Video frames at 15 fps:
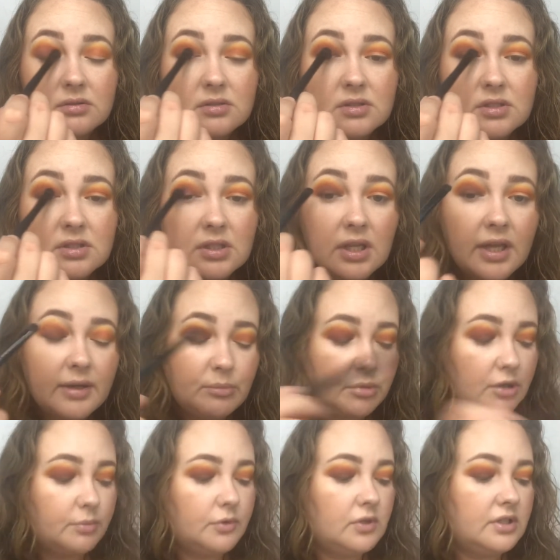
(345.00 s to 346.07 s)
Slight
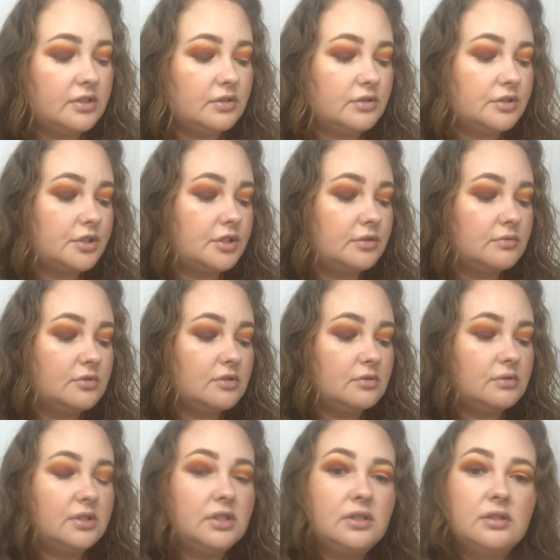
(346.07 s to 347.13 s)
purple undertone
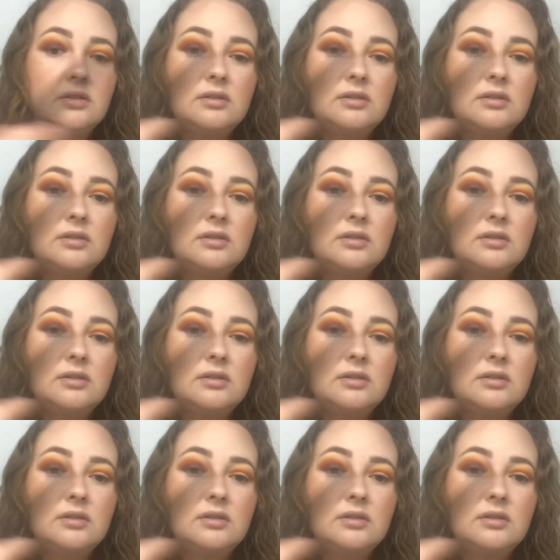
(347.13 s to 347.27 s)
to it.